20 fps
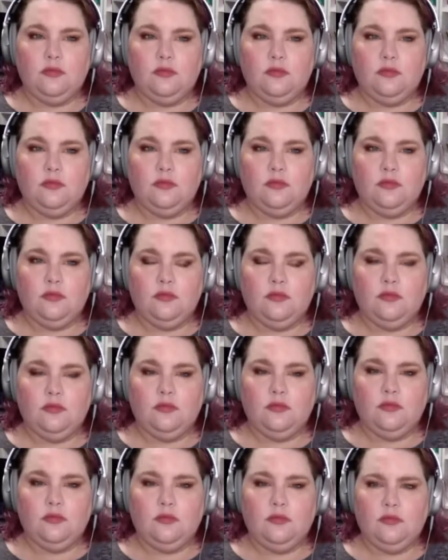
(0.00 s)

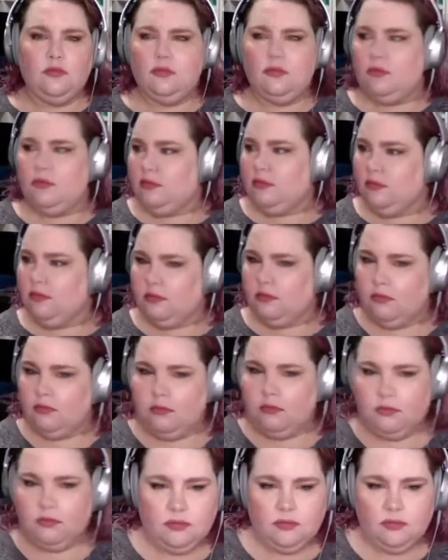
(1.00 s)

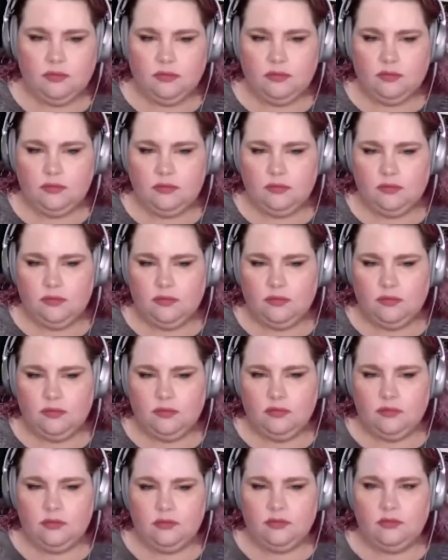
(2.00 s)

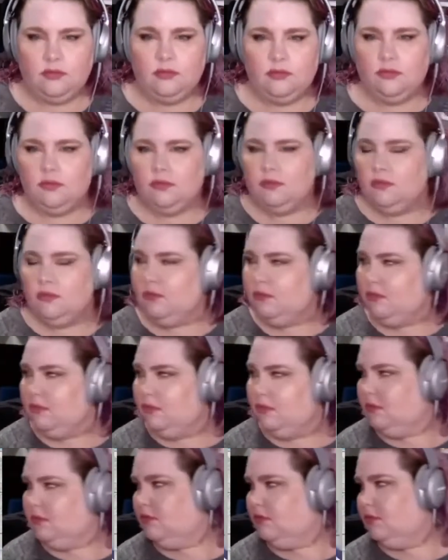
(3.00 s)

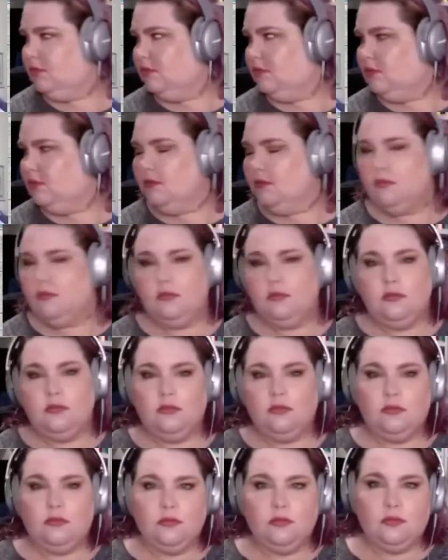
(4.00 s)

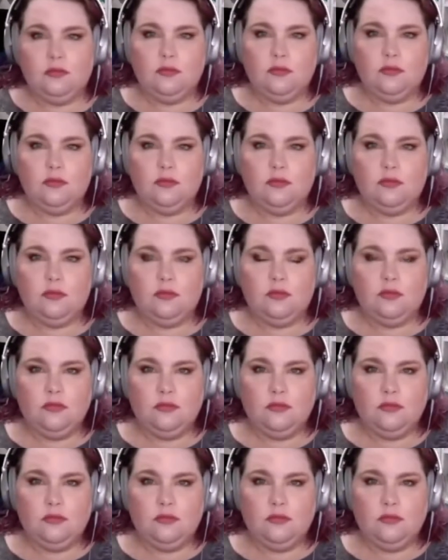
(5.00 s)
No words are spoken by the person on screen.